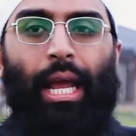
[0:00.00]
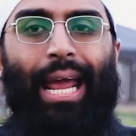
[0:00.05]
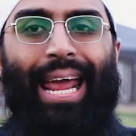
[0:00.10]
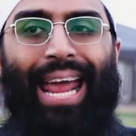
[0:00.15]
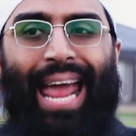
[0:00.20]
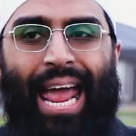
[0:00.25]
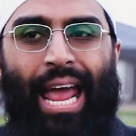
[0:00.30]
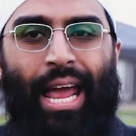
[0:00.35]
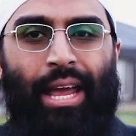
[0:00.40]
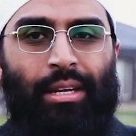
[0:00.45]

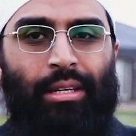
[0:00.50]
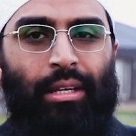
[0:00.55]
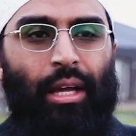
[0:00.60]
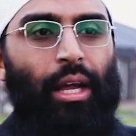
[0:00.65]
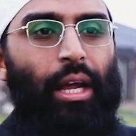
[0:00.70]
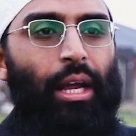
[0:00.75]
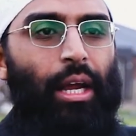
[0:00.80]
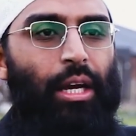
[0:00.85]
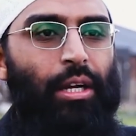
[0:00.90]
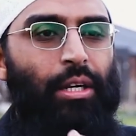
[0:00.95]
and
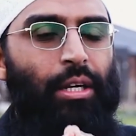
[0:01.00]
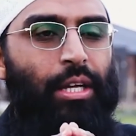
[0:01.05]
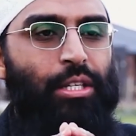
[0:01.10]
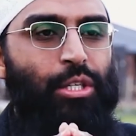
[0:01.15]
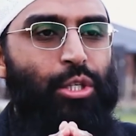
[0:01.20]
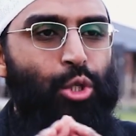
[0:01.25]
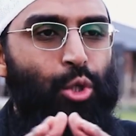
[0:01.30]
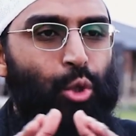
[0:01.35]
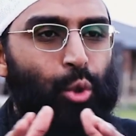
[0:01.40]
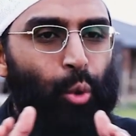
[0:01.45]
he
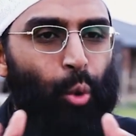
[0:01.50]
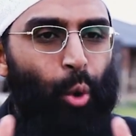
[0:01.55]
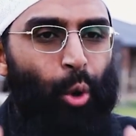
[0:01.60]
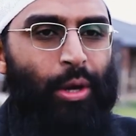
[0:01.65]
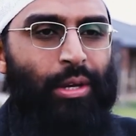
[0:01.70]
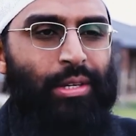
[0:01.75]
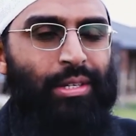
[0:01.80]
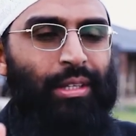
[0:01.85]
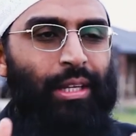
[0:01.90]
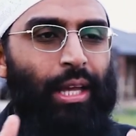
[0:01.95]

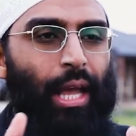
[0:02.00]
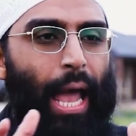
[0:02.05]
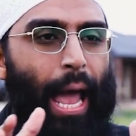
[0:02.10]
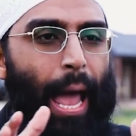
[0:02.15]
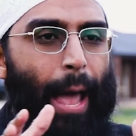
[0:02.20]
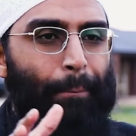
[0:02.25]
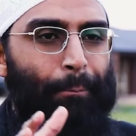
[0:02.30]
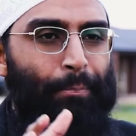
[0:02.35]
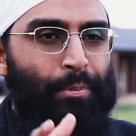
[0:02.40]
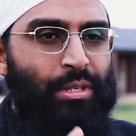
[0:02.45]
destroys the
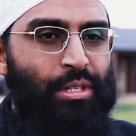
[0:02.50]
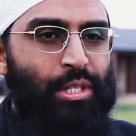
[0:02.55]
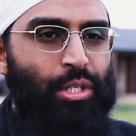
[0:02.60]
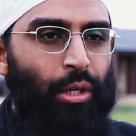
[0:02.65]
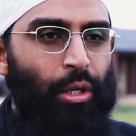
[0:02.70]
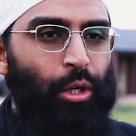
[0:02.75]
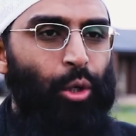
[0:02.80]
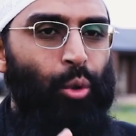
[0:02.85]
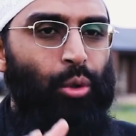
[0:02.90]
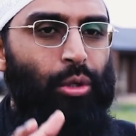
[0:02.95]

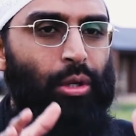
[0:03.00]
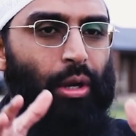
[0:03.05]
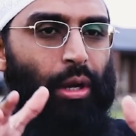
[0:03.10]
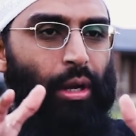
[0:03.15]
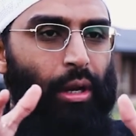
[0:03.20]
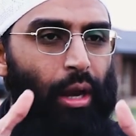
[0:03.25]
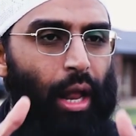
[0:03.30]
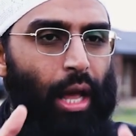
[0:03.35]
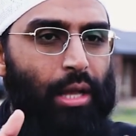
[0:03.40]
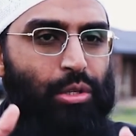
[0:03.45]
absolute
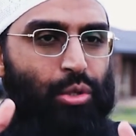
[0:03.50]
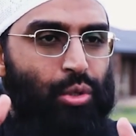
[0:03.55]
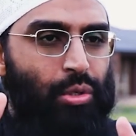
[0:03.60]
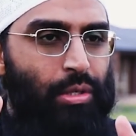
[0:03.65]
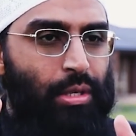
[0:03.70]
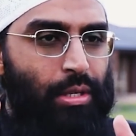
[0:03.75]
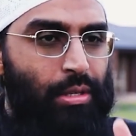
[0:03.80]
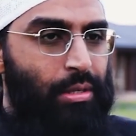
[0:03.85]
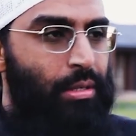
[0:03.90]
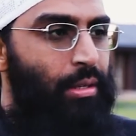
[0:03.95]
class
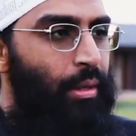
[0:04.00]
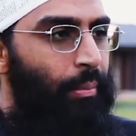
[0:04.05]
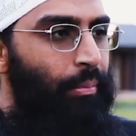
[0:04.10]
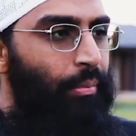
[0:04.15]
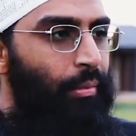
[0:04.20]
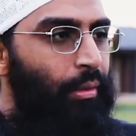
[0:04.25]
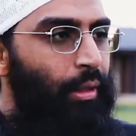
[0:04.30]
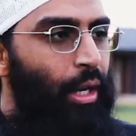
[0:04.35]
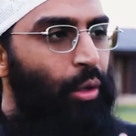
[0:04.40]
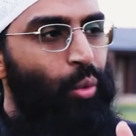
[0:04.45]
system
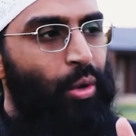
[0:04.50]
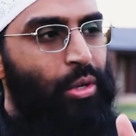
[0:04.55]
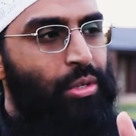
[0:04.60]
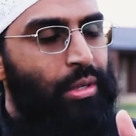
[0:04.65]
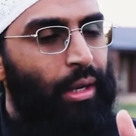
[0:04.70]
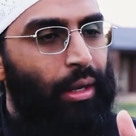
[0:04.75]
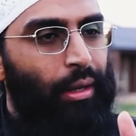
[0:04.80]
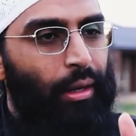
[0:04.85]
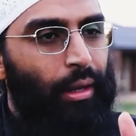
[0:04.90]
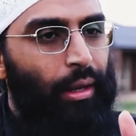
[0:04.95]
that was
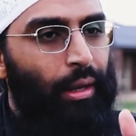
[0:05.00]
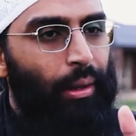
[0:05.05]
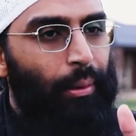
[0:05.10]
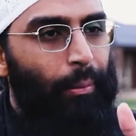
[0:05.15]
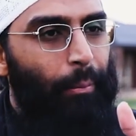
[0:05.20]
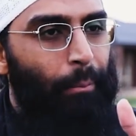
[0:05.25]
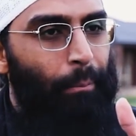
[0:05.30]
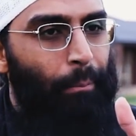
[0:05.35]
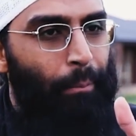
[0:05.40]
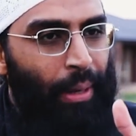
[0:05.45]

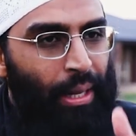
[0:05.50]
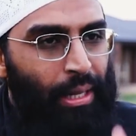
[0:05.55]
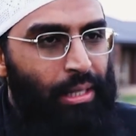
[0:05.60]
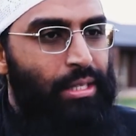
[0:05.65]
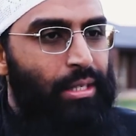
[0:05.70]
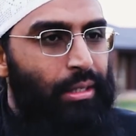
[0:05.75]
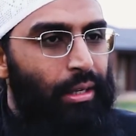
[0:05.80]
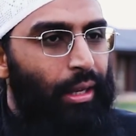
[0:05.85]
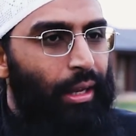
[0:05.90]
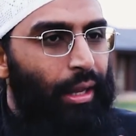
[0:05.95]

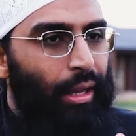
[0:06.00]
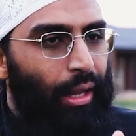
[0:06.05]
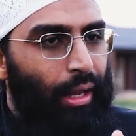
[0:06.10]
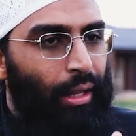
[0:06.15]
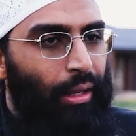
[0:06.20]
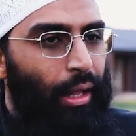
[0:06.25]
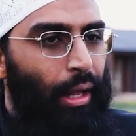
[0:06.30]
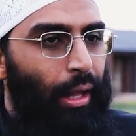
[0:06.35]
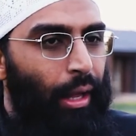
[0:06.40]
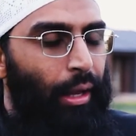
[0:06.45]
built
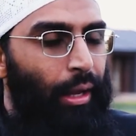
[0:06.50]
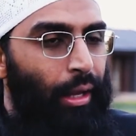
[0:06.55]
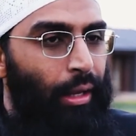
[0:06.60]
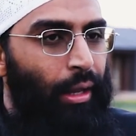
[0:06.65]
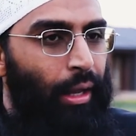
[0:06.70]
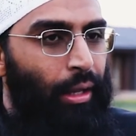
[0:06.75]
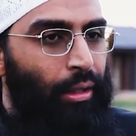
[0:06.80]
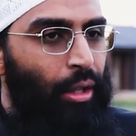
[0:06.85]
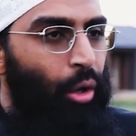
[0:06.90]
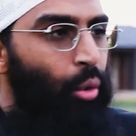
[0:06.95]

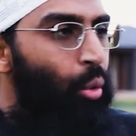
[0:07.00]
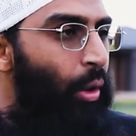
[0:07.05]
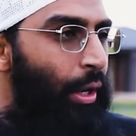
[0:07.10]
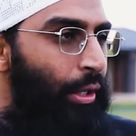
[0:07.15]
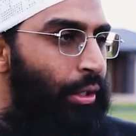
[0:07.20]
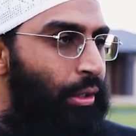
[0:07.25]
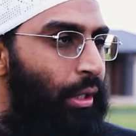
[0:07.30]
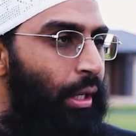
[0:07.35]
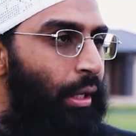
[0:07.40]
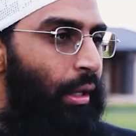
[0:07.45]
in the
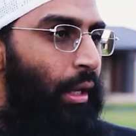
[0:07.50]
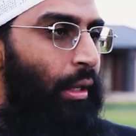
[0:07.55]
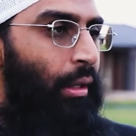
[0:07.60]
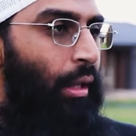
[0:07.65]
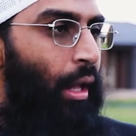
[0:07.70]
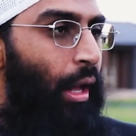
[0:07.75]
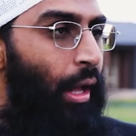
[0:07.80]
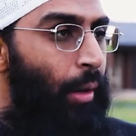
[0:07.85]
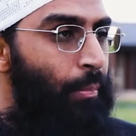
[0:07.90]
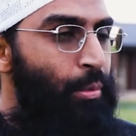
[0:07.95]
Quraysh, in
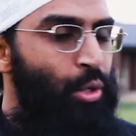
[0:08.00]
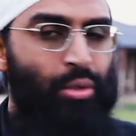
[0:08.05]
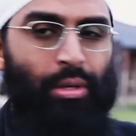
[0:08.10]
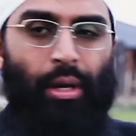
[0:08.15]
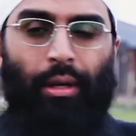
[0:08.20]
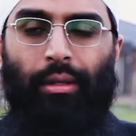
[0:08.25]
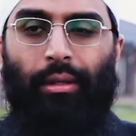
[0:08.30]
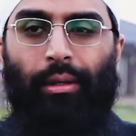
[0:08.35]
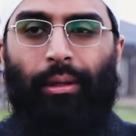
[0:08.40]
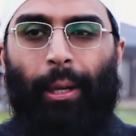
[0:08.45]
the Arab
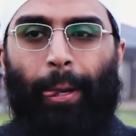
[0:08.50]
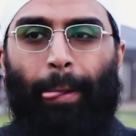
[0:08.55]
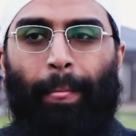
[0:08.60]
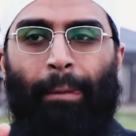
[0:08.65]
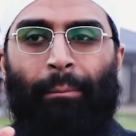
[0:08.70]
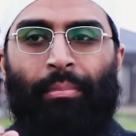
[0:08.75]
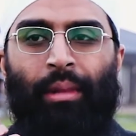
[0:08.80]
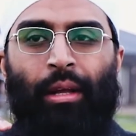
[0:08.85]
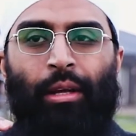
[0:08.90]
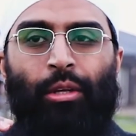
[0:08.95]
society.
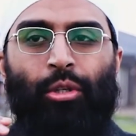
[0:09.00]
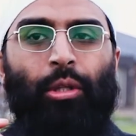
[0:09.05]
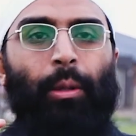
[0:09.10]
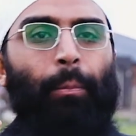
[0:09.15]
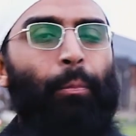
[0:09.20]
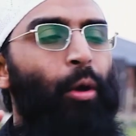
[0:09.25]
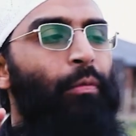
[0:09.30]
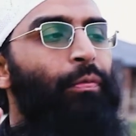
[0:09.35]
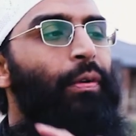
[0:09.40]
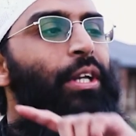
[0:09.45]
So the
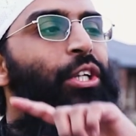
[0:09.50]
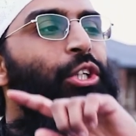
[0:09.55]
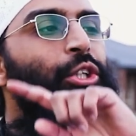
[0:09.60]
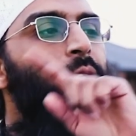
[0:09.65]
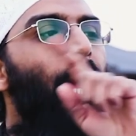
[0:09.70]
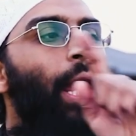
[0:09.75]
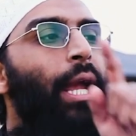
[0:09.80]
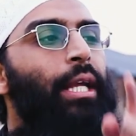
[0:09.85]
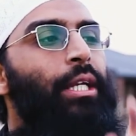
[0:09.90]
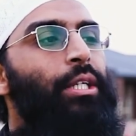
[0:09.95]
Prophet
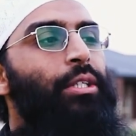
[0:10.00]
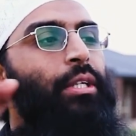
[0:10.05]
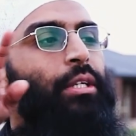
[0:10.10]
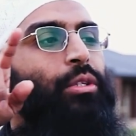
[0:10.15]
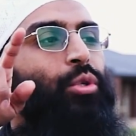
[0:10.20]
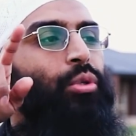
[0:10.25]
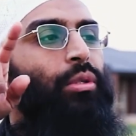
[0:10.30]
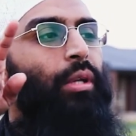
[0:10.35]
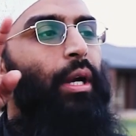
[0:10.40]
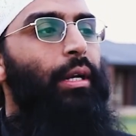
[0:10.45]
changed the
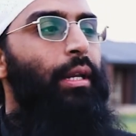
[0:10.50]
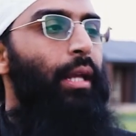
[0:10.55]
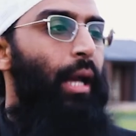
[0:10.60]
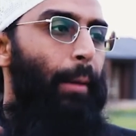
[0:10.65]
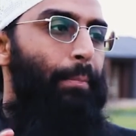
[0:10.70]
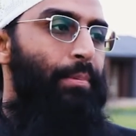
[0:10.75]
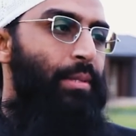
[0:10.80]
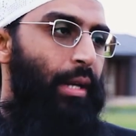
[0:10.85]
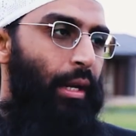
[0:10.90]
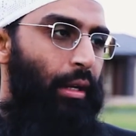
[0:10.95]
society
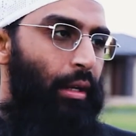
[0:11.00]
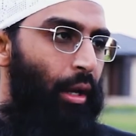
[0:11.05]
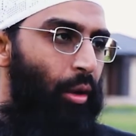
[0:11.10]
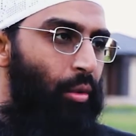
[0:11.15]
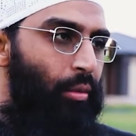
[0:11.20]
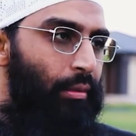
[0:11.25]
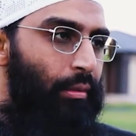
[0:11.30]
upside down.